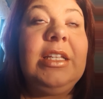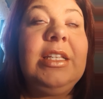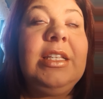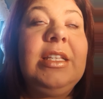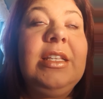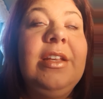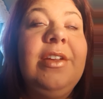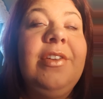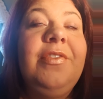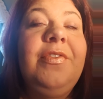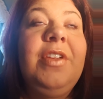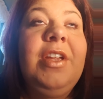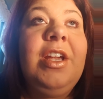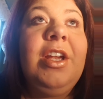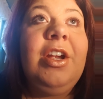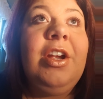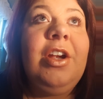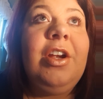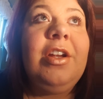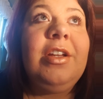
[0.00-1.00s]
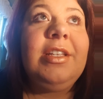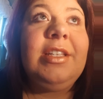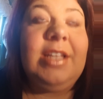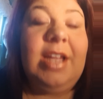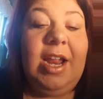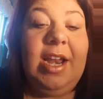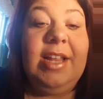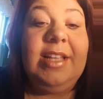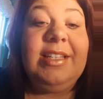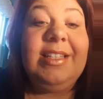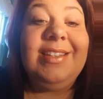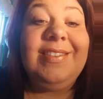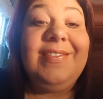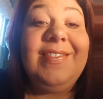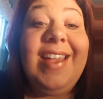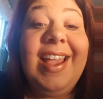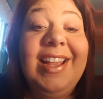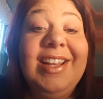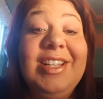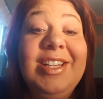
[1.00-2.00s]
severe sinus
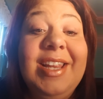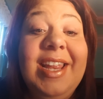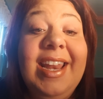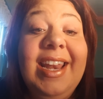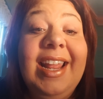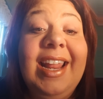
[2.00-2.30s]
infection,